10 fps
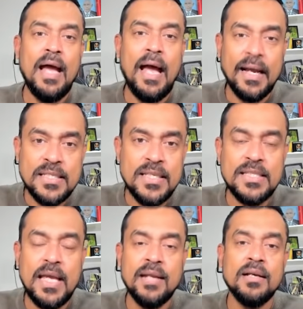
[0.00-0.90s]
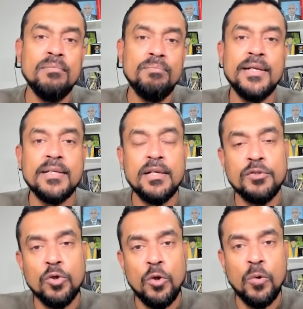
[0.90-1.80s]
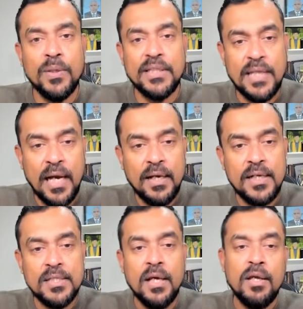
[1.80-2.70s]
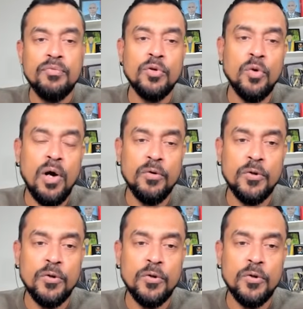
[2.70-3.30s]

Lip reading: access and complete control over the target if you know how to